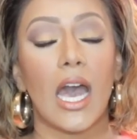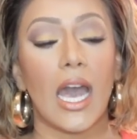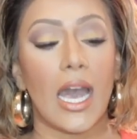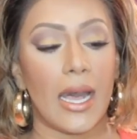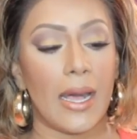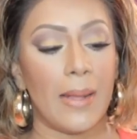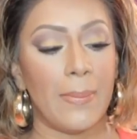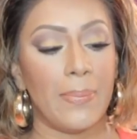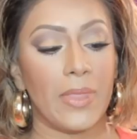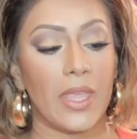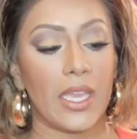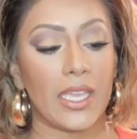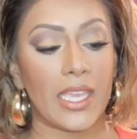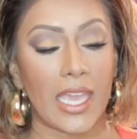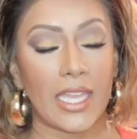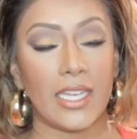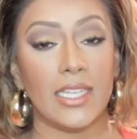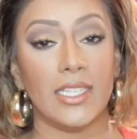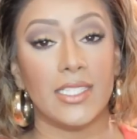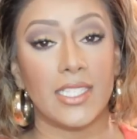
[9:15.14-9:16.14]

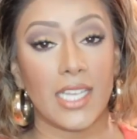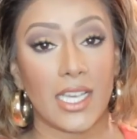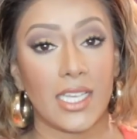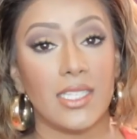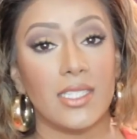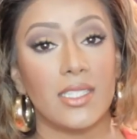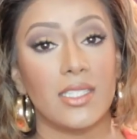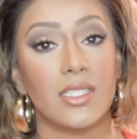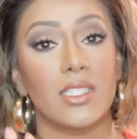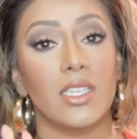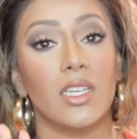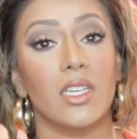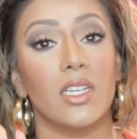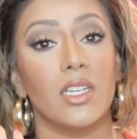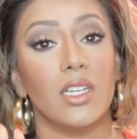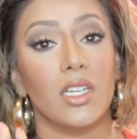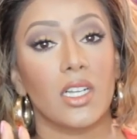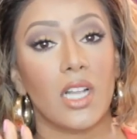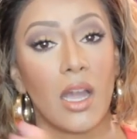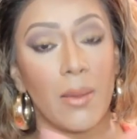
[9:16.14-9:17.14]
Again, it does
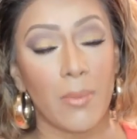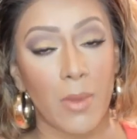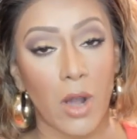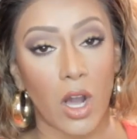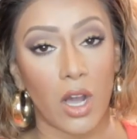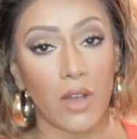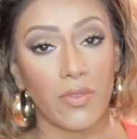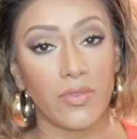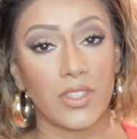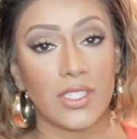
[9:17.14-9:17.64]
come off.